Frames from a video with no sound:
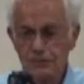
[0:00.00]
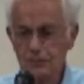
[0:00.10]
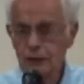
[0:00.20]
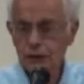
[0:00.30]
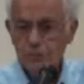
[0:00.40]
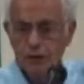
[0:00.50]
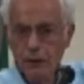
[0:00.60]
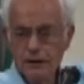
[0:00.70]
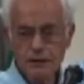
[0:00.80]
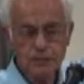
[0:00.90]
2
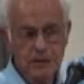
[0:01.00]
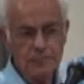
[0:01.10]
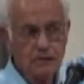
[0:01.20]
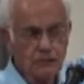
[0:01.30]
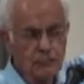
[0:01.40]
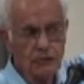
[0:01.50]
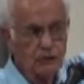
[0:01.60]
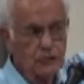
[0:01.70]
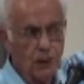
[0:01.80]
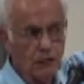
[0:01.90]
old bearded
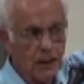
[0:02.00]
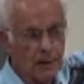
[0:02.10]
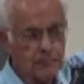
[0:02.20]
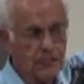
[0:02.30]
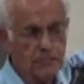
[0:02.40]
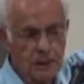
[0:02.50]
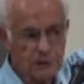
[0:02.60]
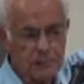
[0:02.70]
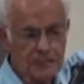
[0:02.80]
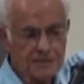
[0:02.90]
Jews go up the
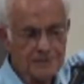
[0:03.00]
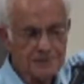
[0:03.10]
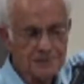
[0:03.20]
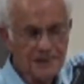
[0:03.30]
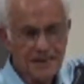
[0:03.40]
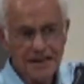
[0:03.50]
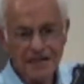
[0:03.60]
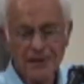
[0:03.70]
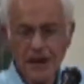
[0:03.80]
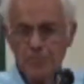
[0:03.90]
mountain.
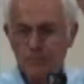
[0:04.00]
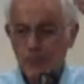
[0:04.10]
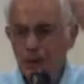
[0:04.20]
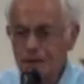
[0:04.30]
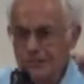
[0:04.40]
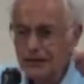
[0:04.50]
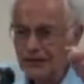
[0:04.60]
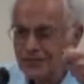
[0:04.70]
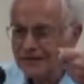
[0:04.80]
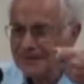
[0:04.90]
They are partners.